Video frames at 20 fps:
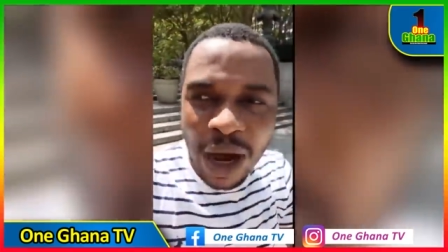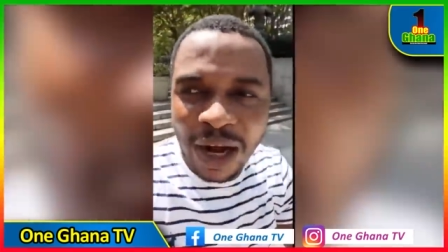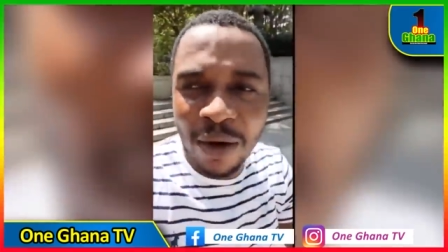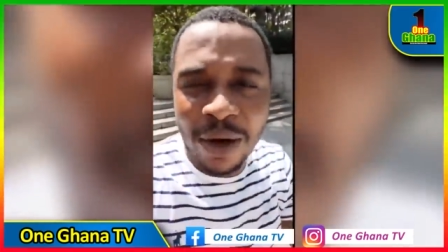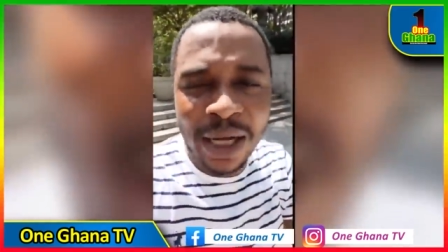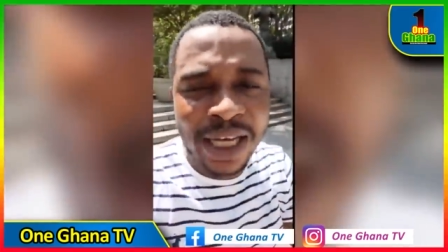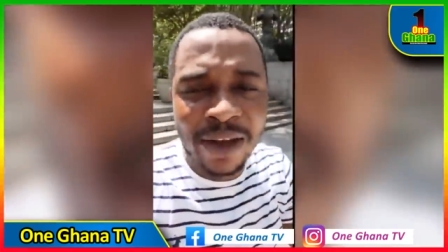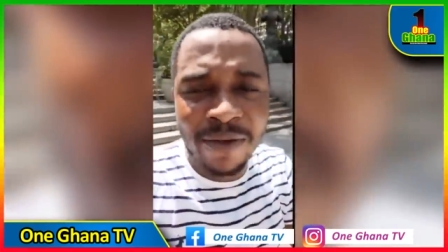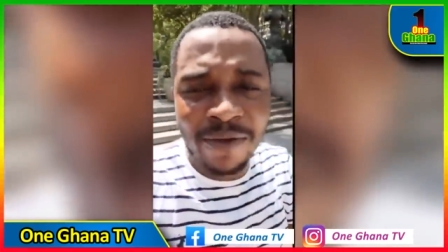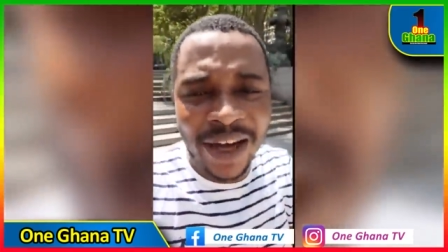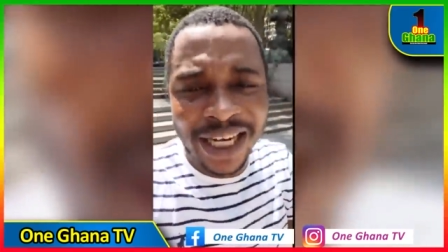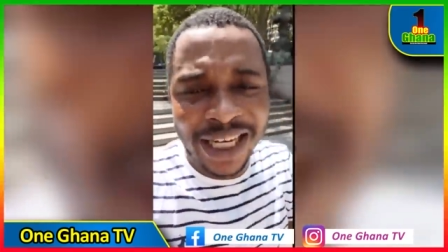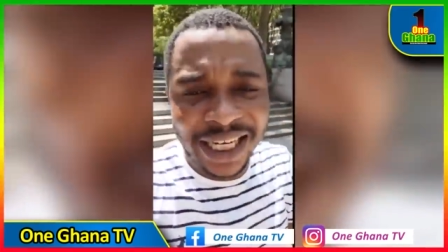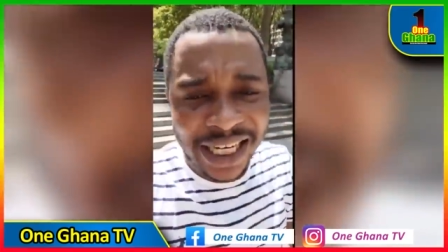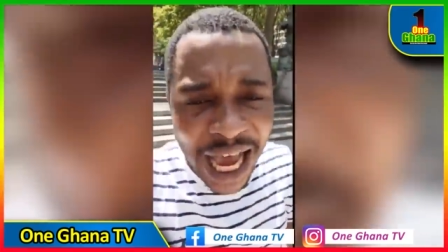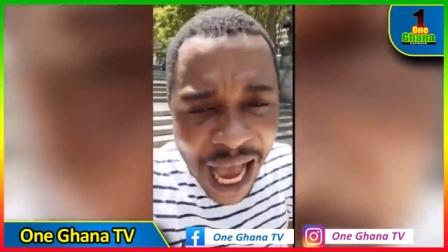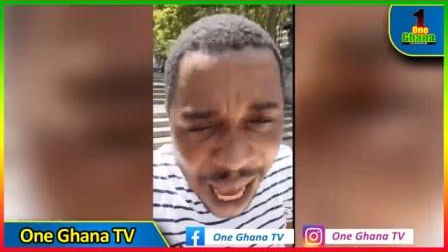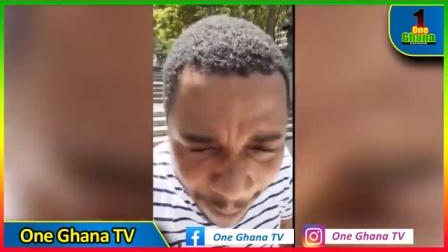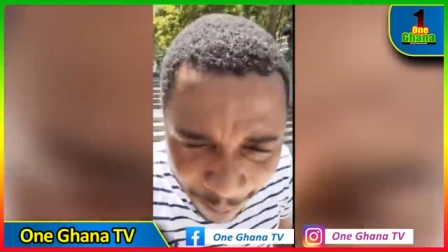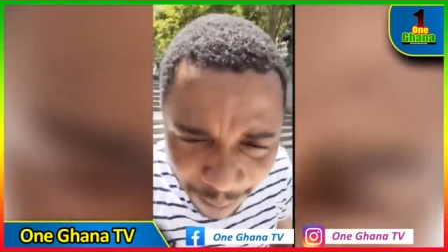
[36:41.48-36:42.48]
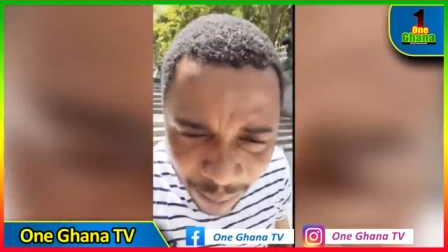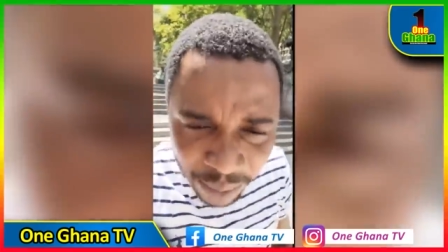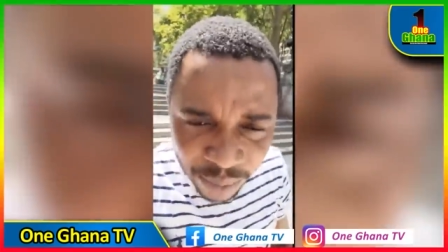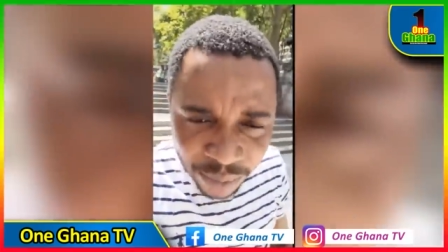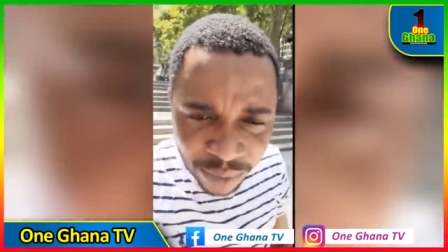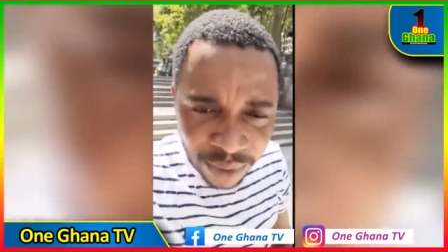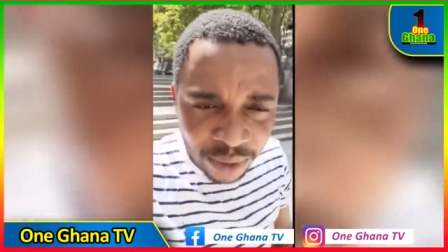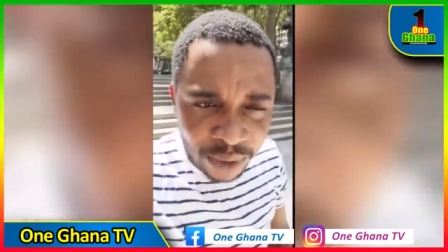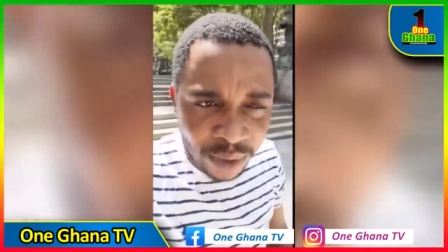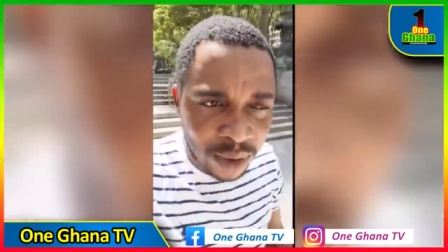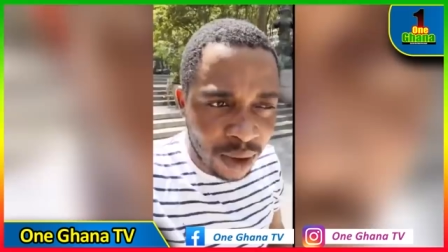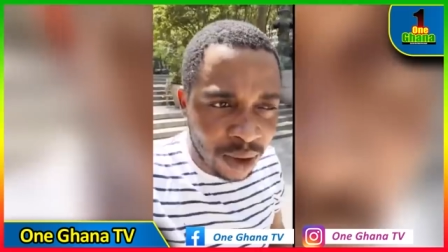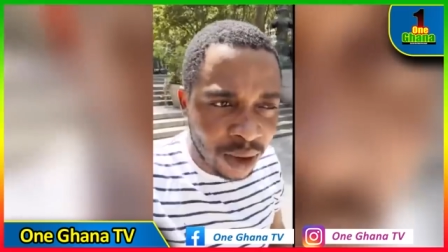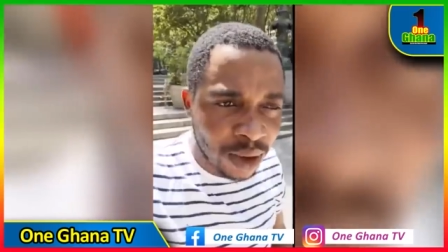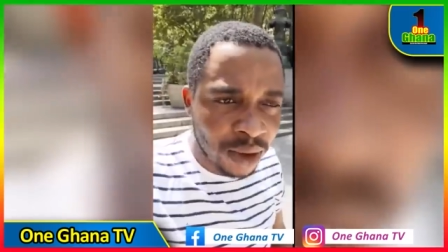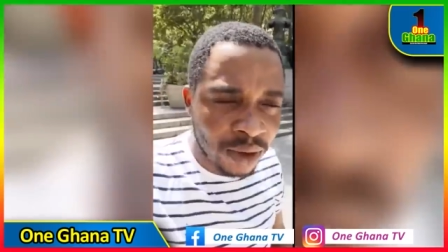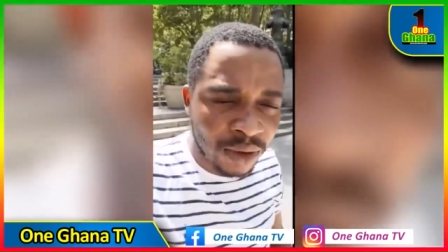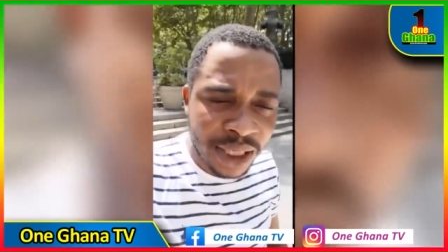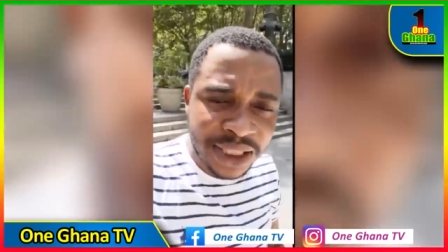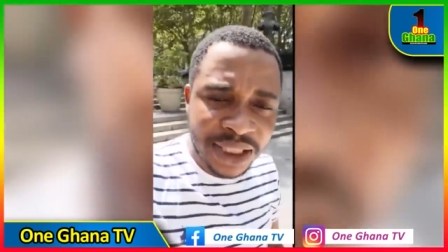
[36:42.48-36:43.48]
I don't give a damn.
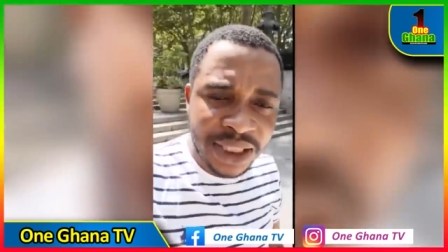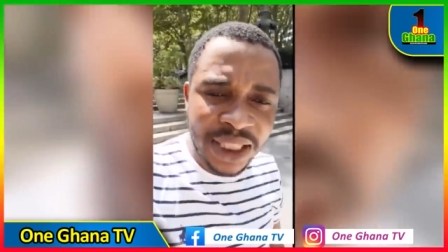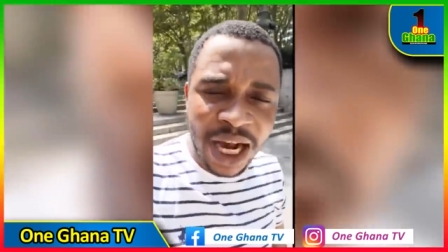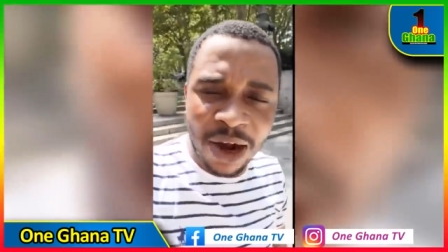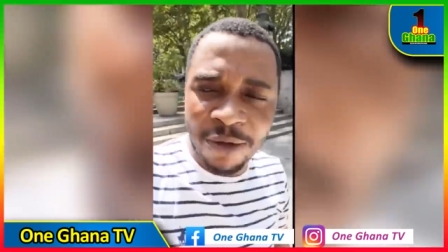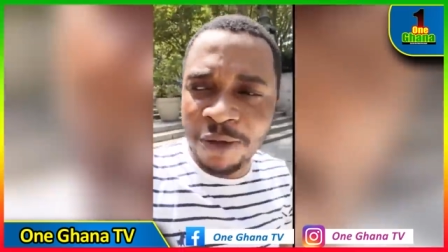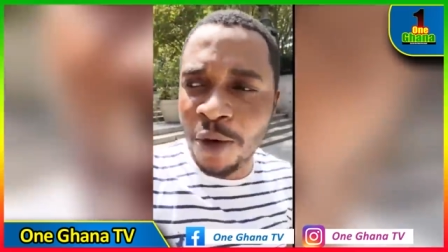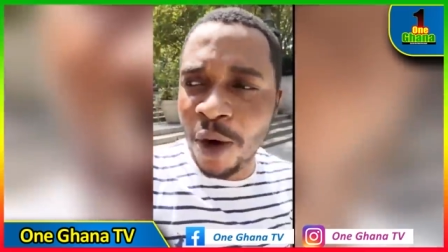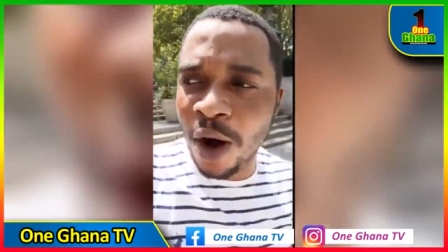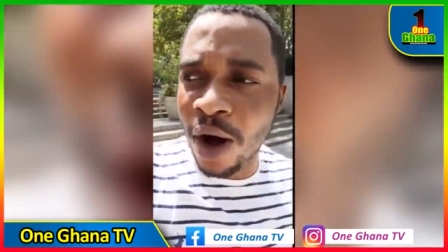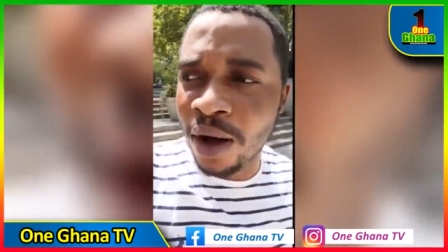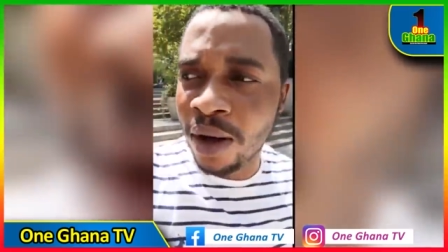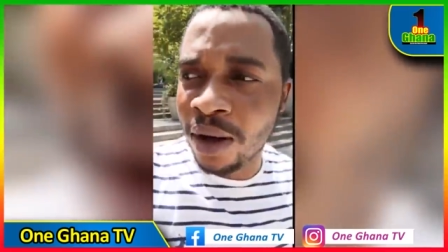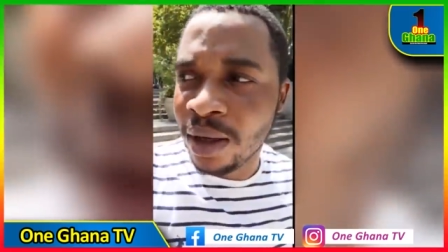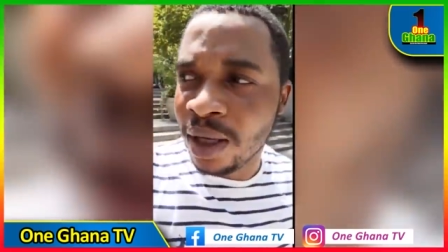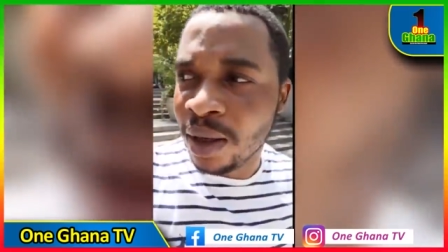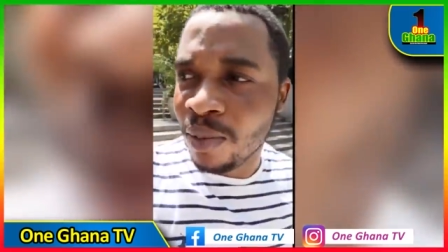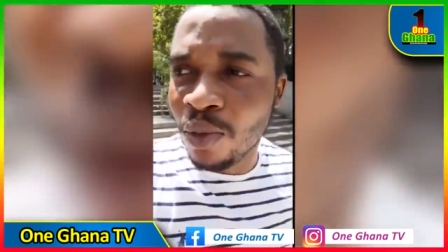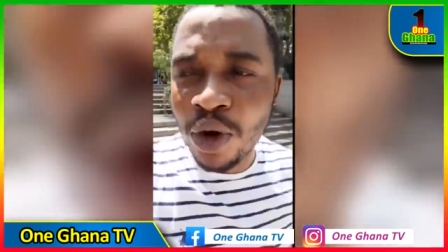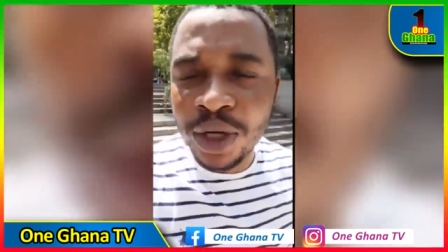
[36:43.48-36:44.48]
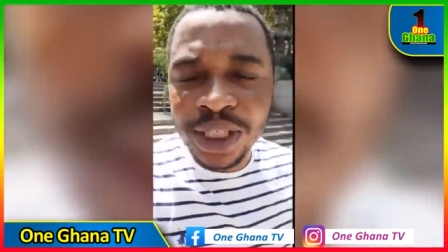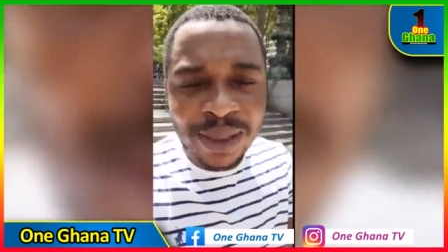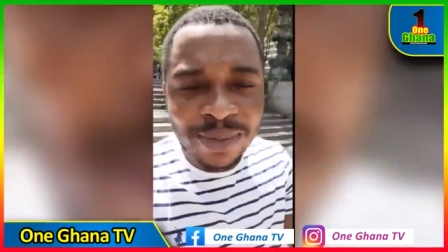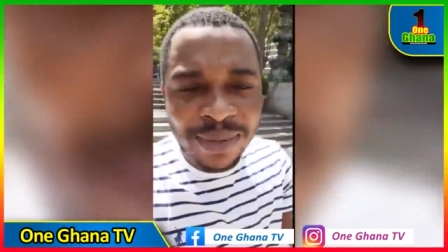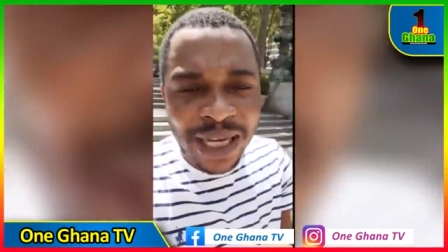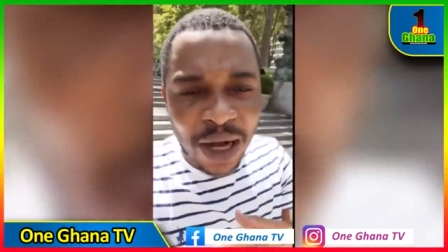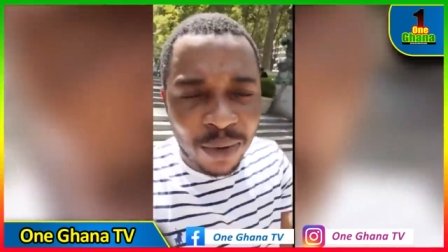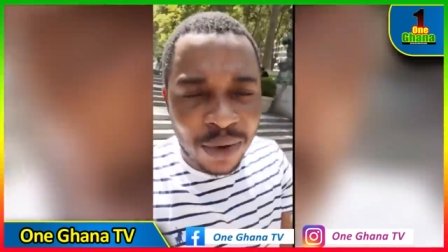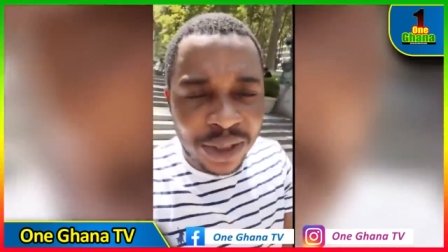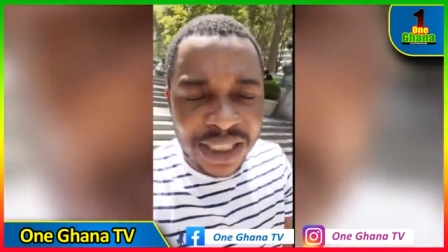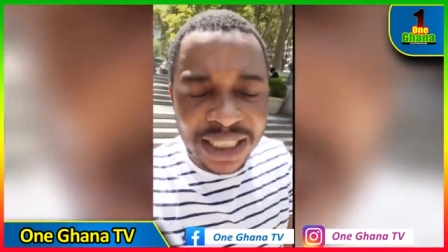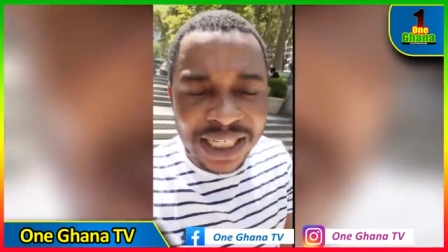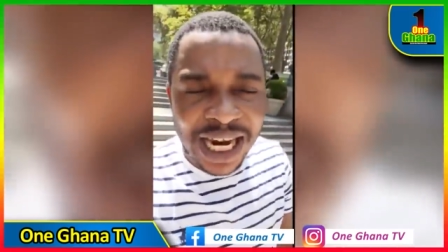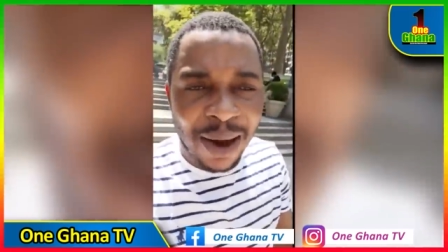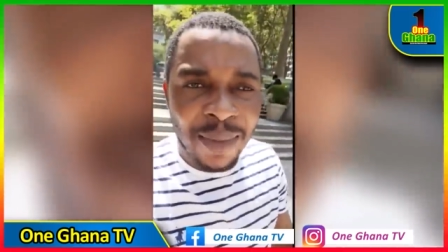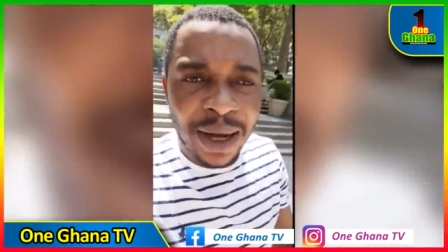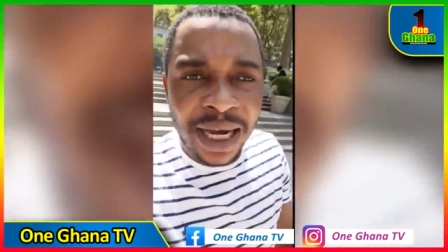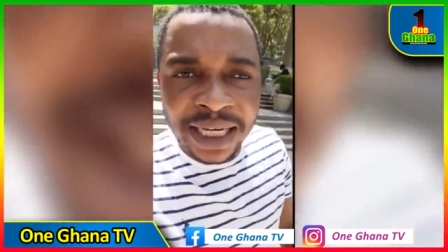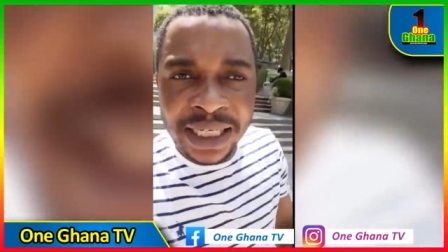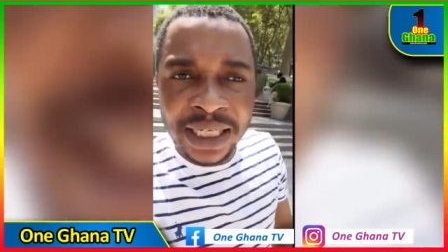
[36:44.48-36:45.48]
I see a four, Mujimia
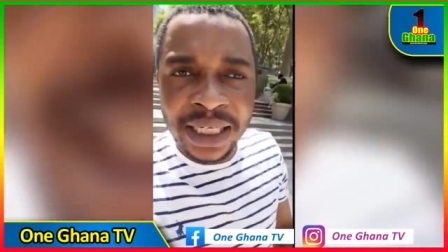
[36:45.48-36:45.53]
Cosida Bay.